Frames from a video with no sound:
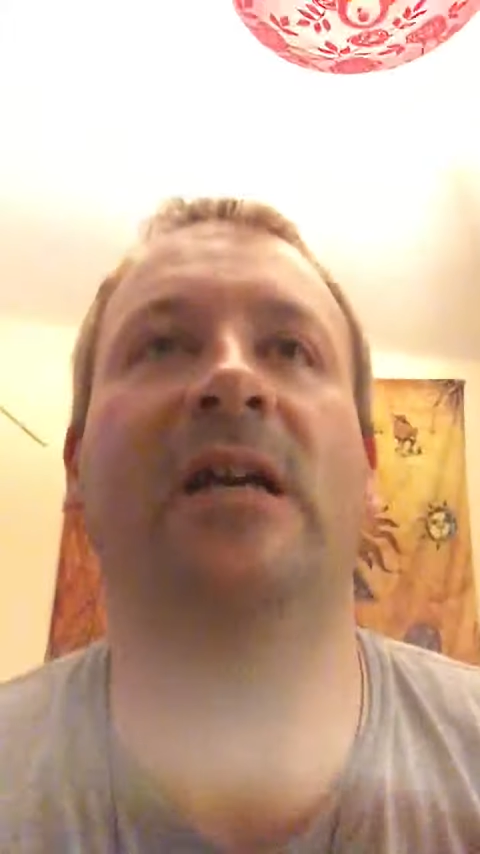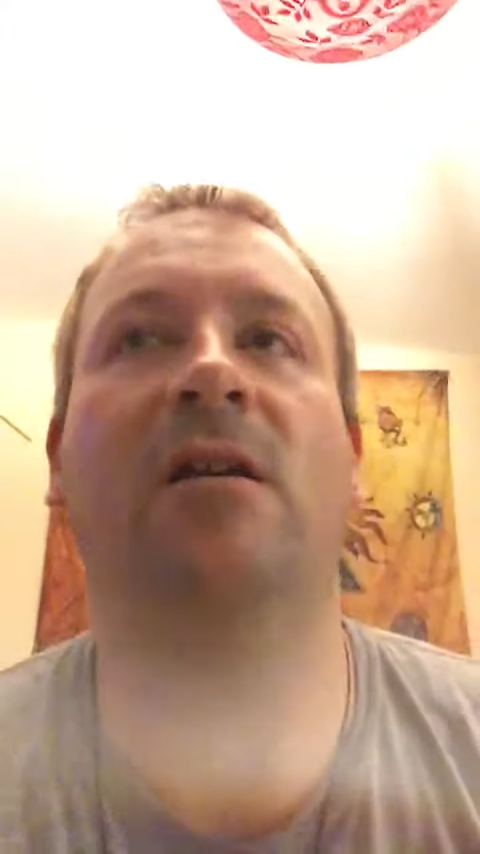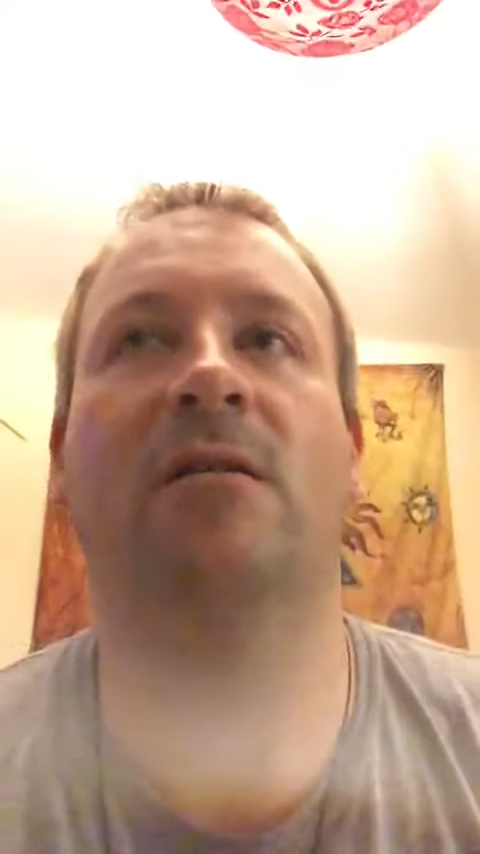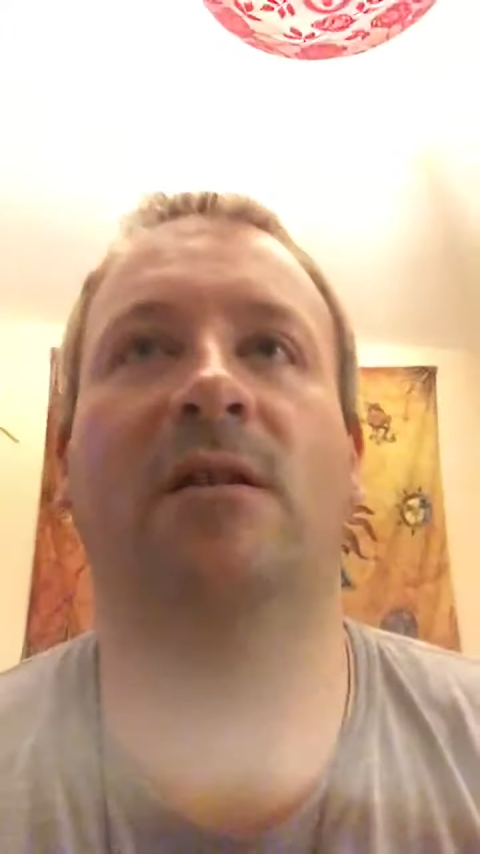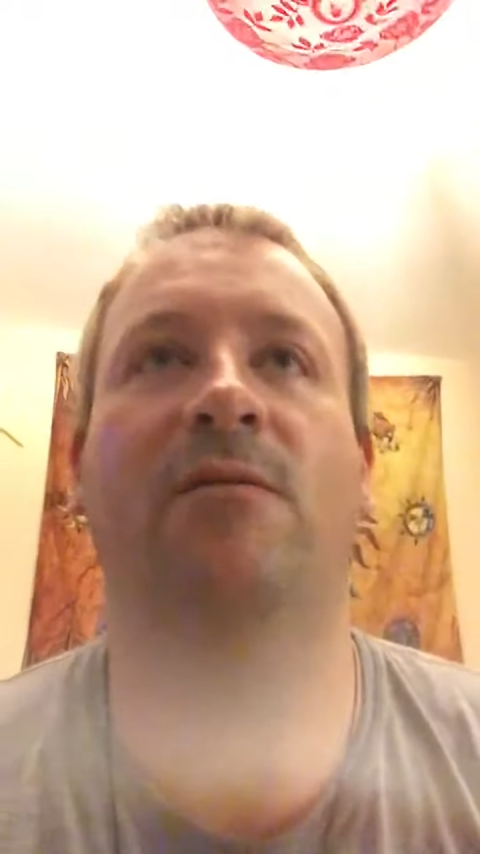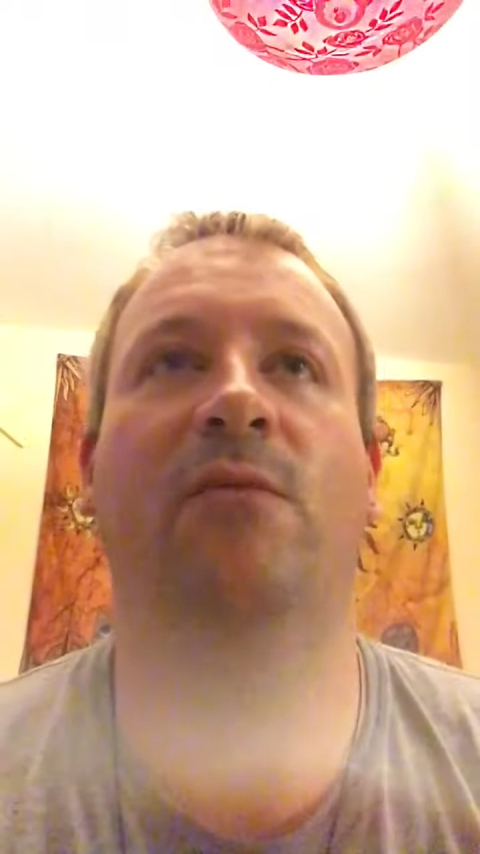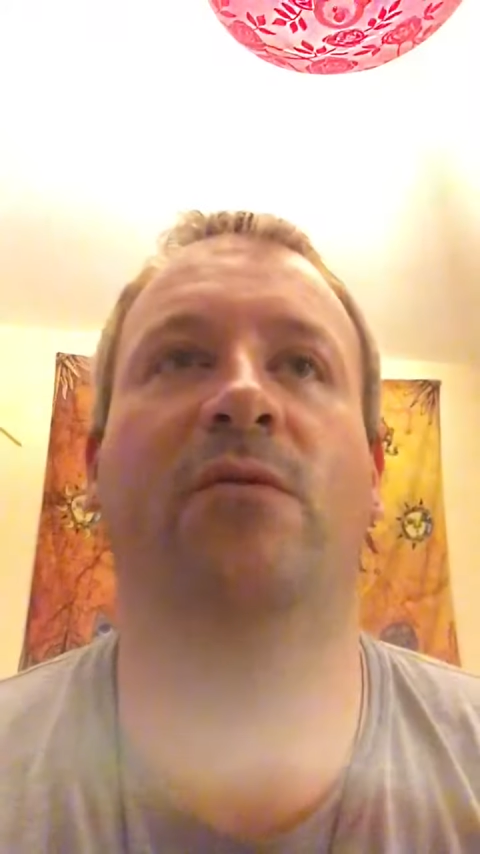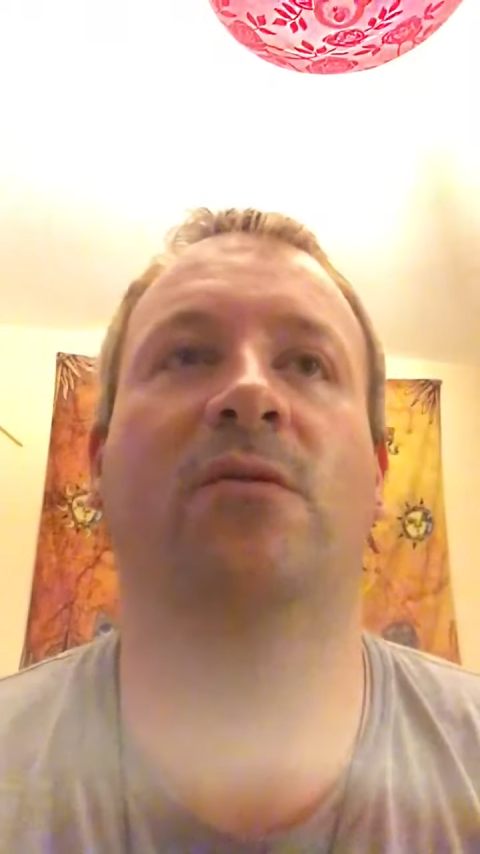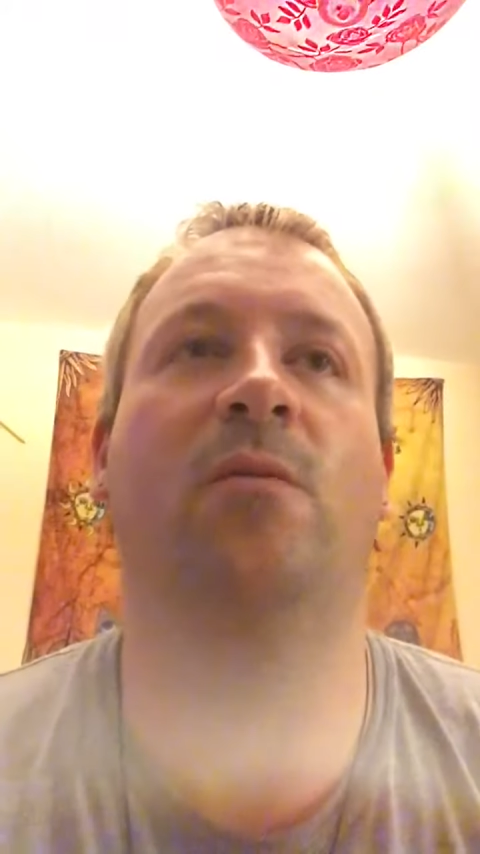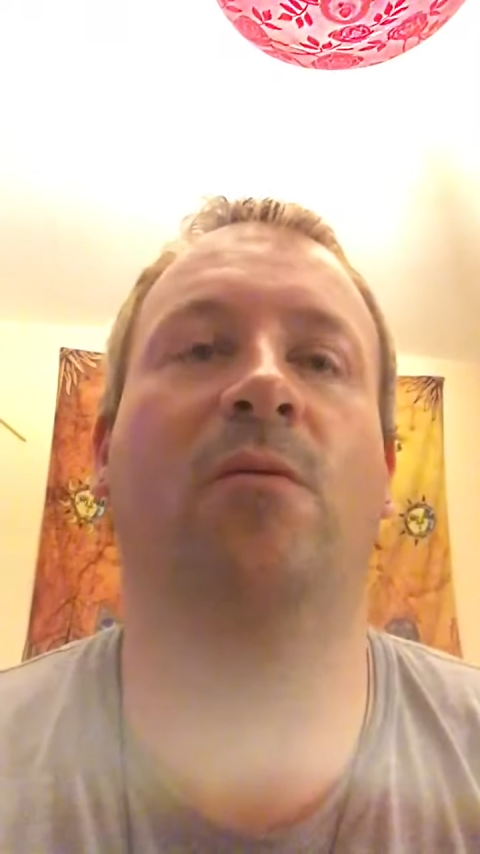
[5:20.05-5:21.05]
years living with
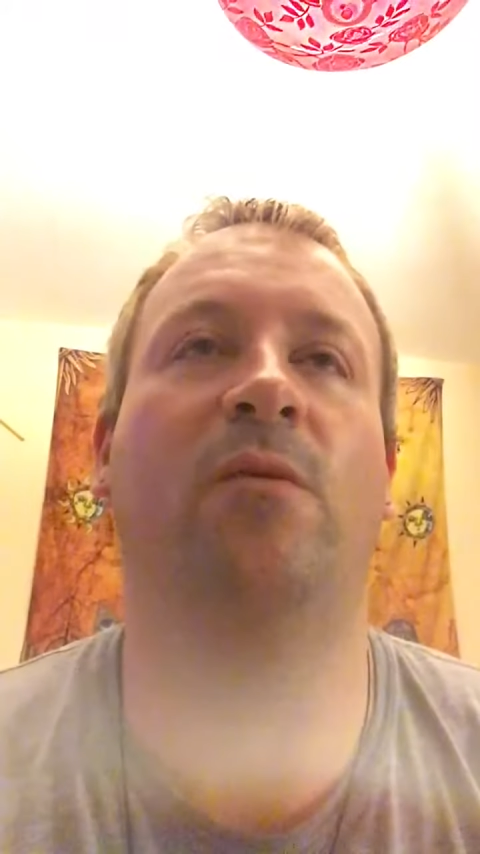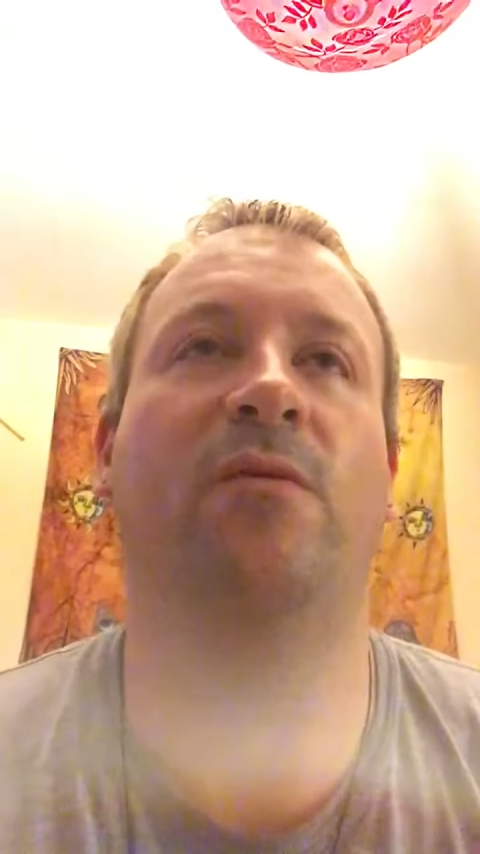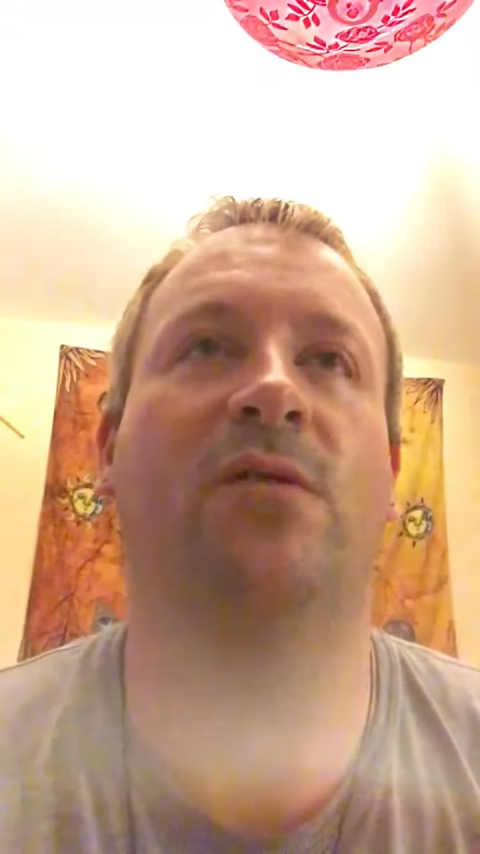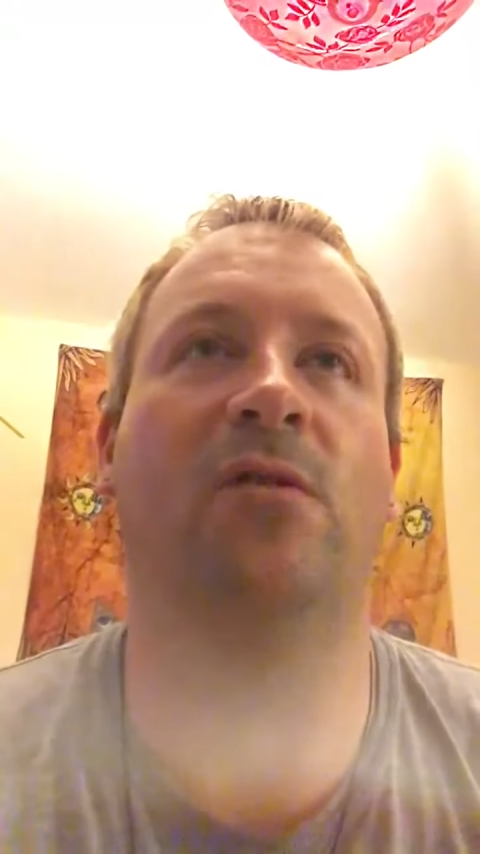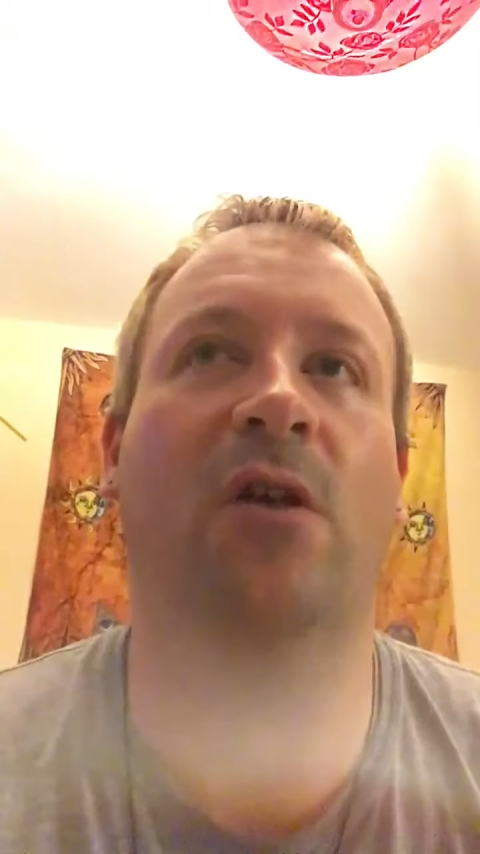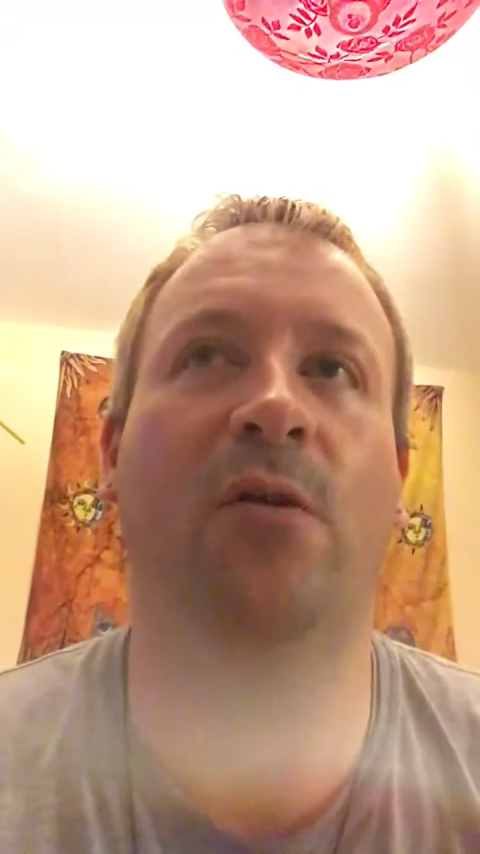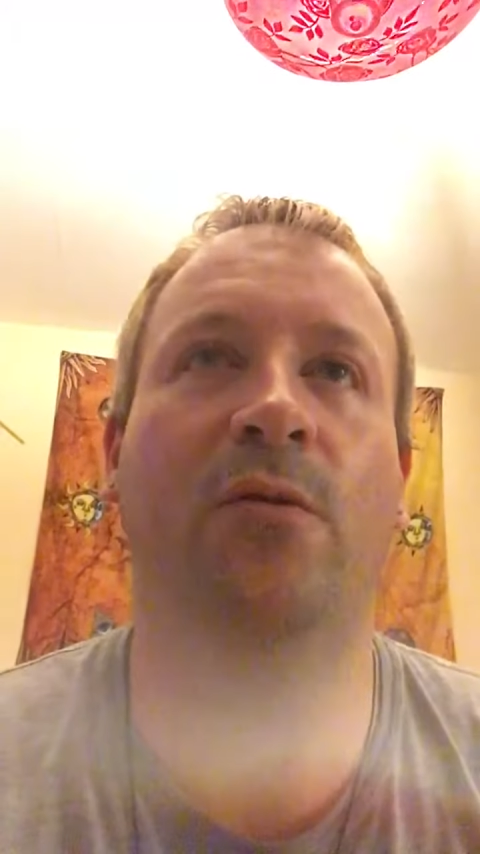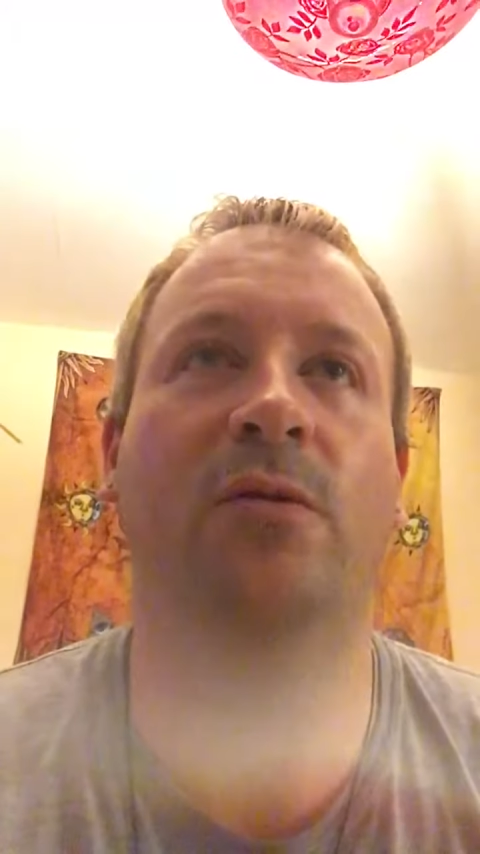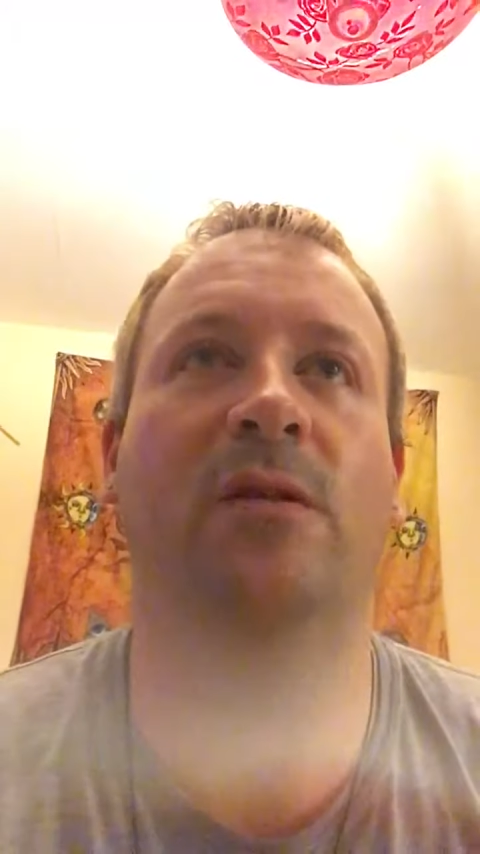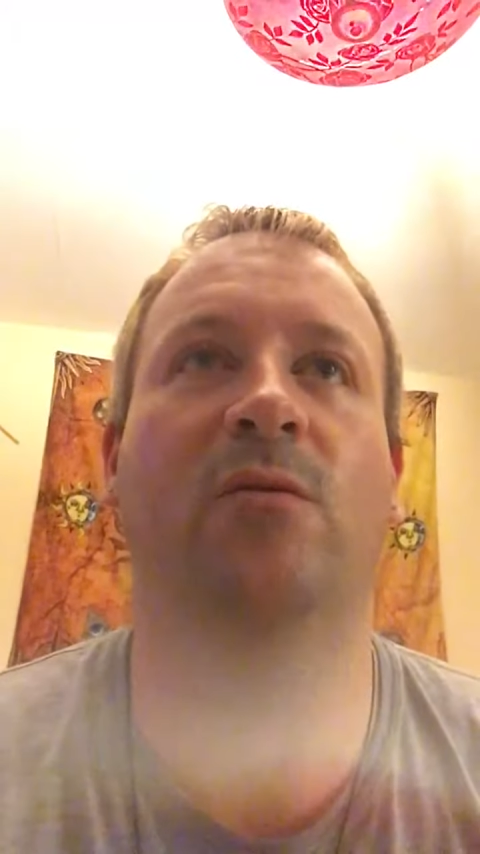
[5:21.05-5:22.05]
someone with psychosis,